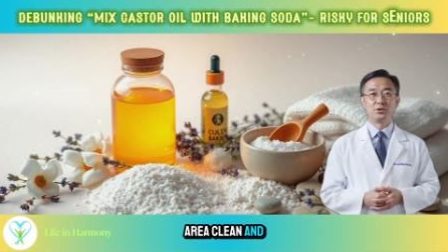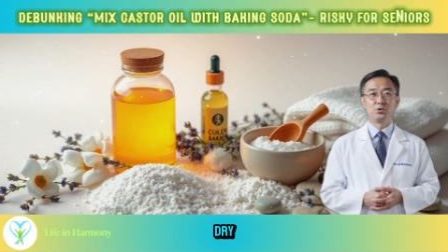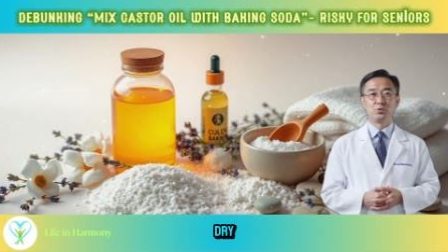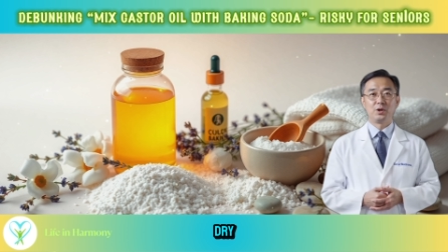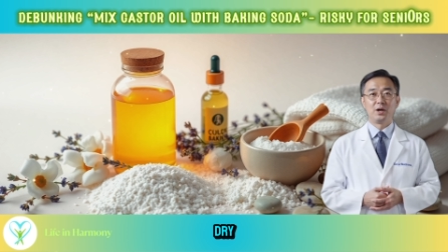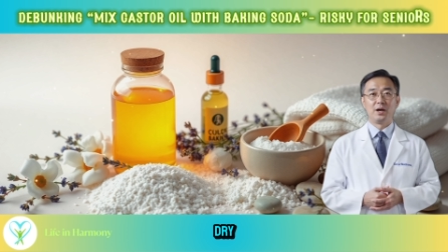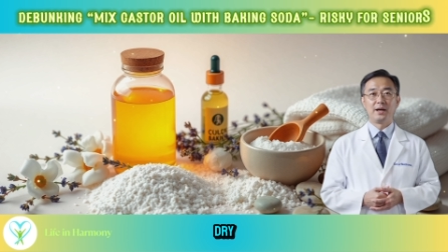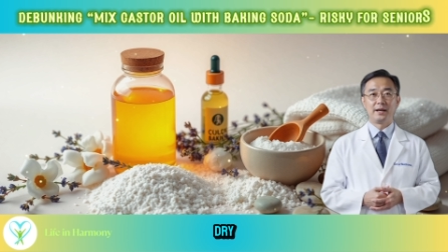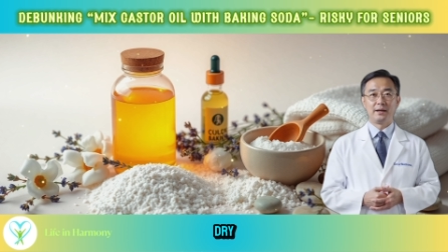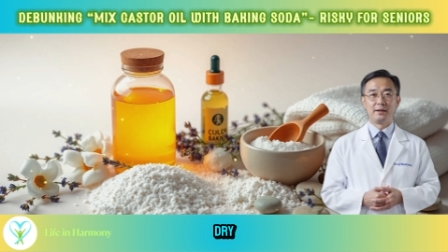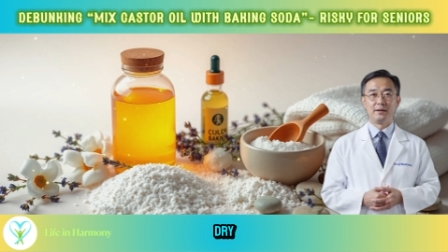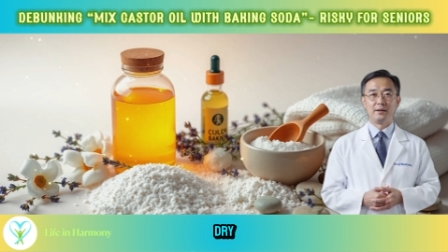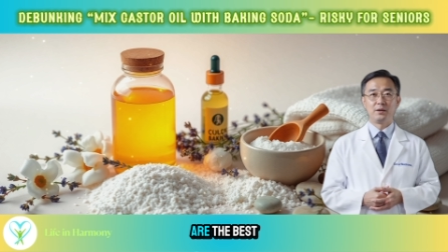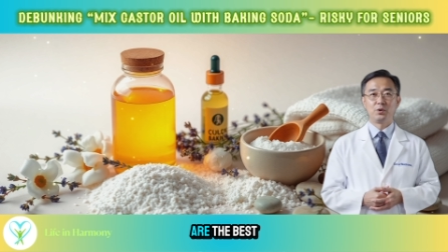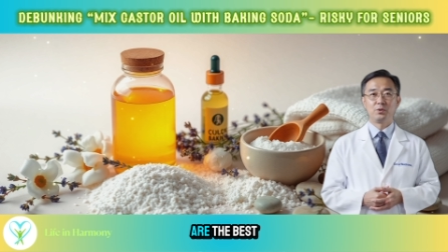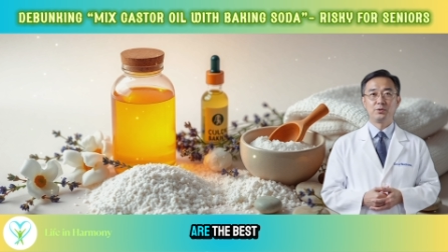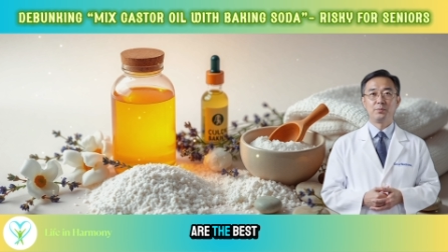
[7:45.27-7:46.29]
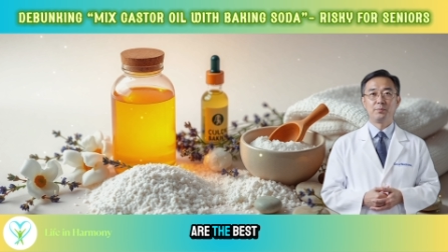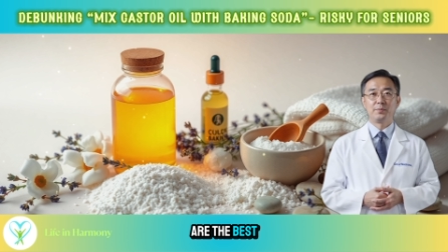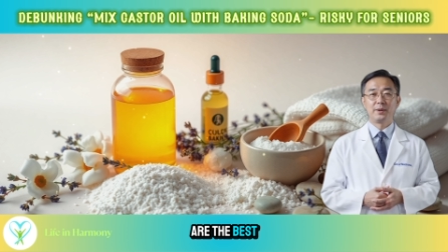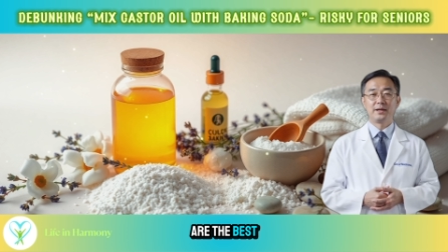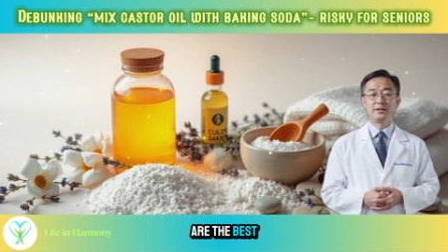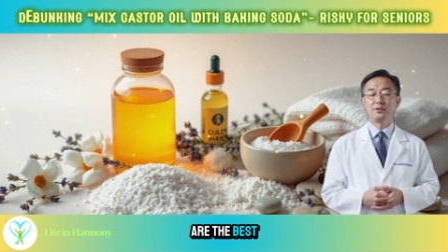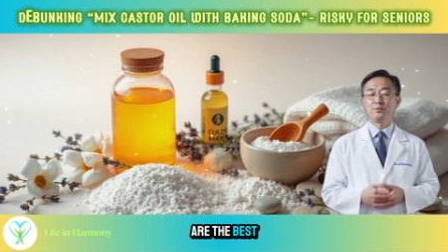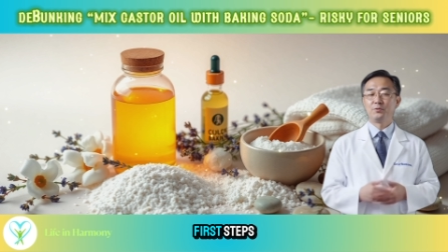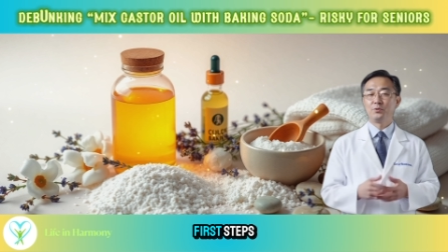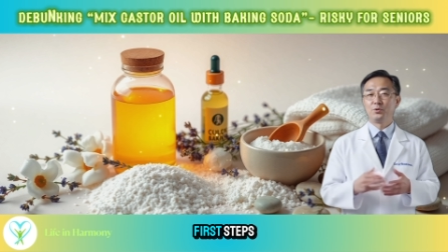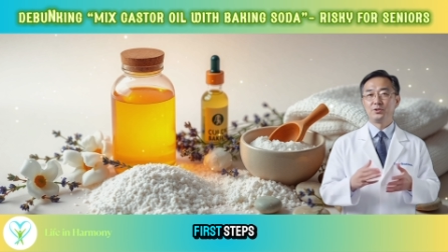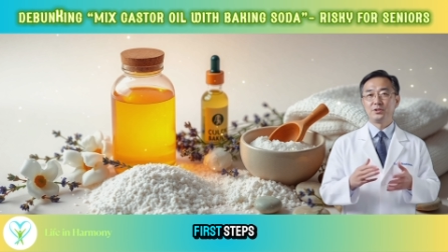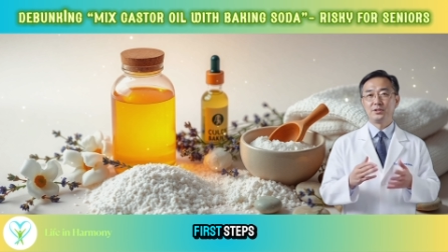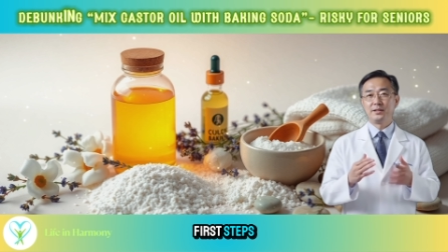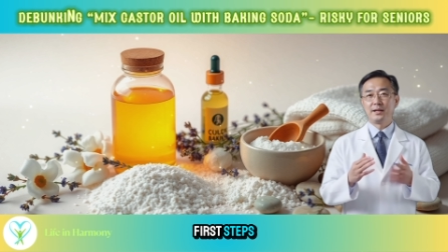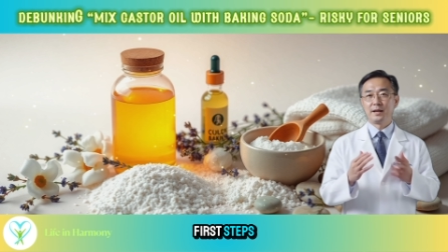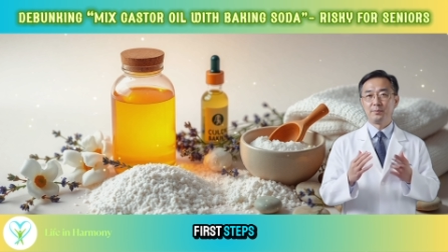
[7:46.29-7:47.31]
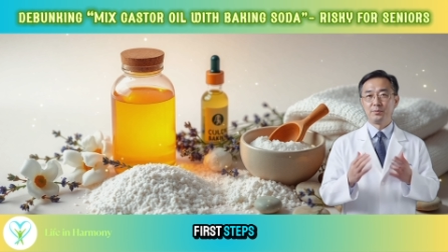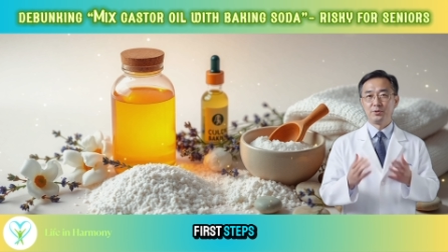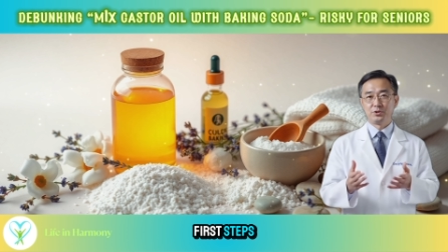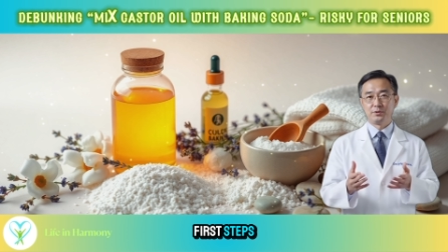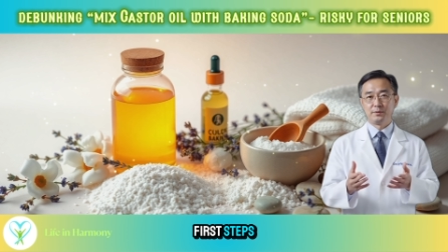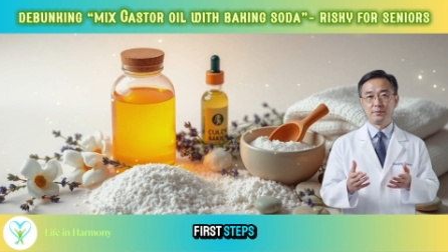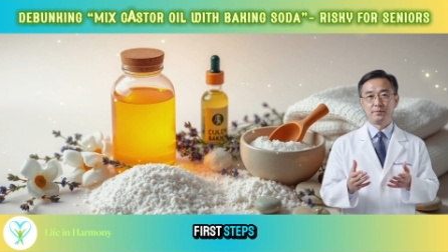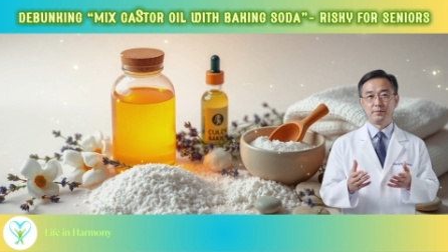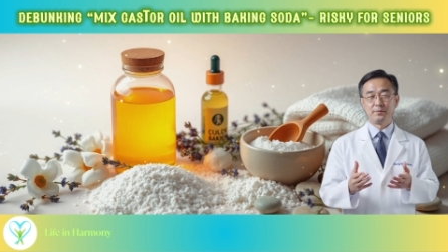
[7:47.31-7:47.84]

dry, are the best first steps.